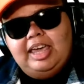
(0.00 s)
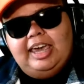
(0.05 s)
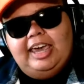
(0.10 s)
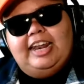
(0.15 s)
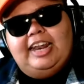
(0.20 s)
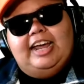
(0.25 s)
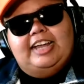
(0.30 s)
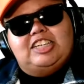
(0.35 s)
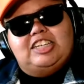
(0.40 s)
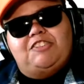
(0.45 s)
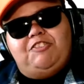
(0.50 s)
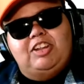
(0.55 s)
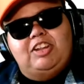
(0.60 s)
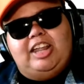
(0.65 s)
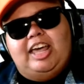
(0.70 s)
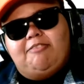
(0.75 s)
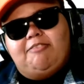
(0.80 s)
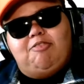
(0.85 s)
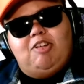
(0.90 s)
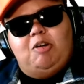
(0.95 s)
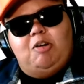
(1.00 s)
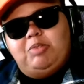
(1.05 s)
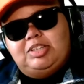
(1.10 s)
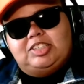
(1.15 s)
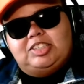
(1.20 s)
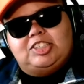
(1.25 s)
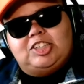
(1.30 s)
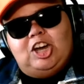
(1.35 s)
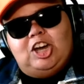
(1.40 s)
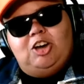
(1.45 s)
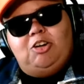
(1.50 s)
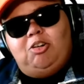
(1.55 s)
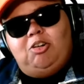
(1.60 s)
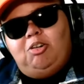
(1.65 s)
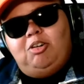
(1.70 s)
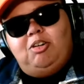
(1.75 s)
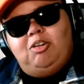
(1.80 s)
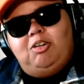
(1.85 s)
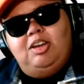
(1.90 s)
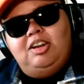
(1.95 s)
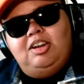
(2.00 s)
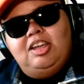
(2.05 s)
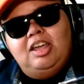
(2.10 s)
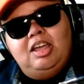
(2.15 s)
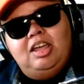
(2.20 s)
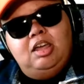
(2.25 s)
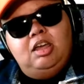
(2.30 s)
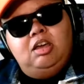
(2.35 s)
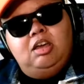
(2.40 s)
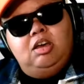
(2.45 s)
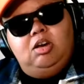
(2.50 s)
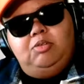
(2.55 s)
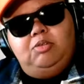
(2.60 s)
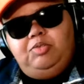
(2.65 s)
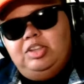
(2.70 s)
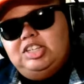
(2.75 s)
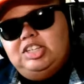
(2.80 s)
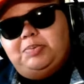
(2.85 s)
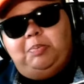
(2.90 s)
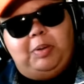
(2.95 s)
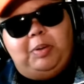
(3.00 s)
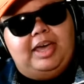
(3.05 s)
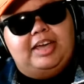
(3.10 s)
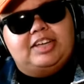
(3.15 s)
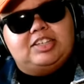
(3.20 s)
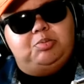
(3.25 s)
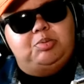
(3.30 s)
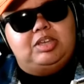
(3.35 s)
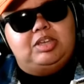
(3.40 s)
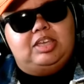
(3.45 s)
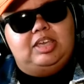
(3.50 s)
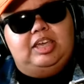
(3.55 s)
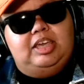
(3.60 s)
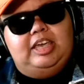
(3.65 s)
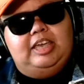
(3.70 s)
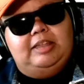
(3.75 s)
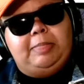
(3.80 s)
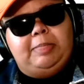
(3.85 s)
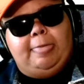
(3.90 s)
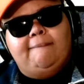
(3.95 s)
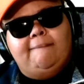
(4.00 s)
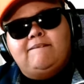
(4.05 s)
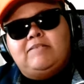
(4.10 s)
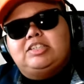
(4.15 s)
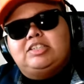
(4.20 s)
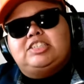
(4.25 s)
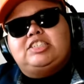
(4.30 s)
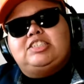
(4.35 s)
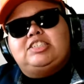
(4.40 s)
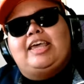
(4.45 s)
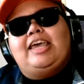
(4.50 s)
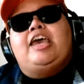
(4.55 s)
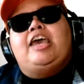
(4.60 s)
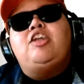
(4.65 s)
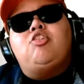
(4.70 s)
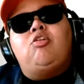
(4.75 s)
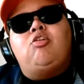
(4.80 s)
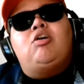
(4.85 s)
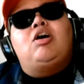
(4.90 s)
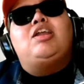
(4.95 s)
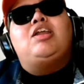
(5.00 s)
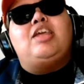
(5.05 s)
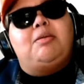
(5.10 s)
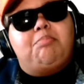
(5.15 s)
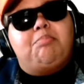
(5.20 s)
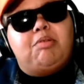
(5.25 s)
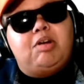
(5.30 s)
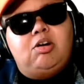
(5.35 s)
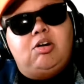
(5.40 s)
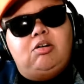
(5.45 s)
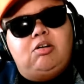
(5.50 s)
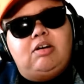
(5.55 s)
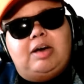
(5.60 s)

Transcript: And I just feel like what we saw on this past weekend, stand on it, bro.